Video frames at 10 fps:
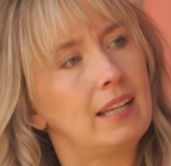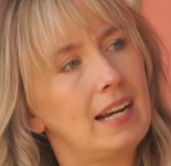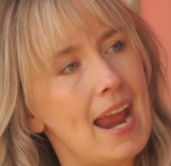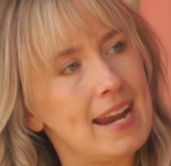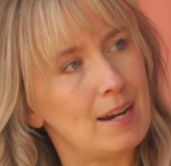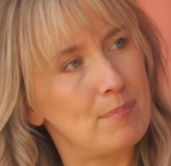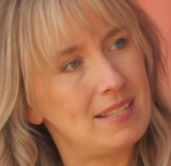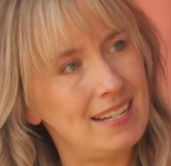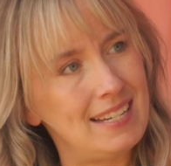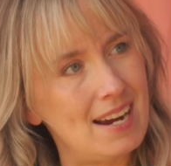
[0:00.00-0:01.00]
let it hang
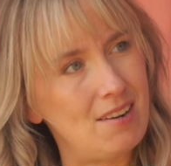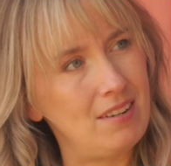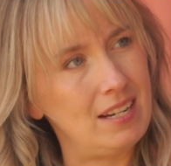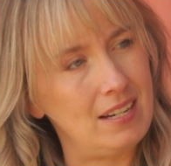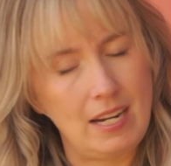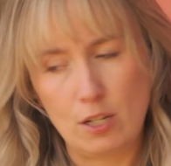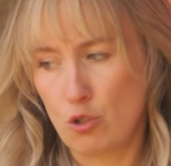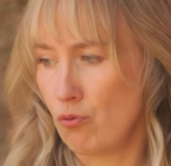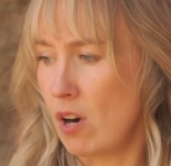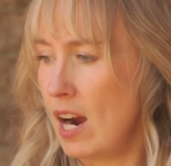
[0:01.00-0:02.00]
upside down in a
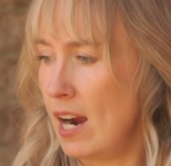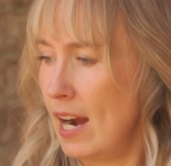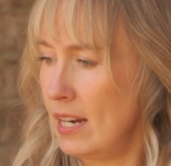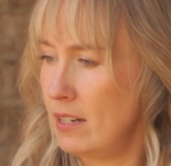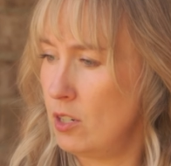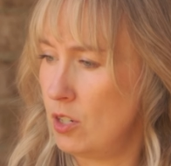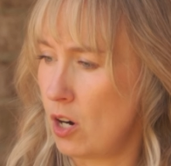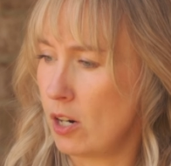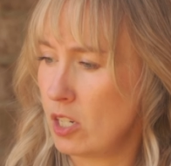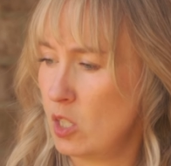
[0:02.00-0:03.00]
dry, dark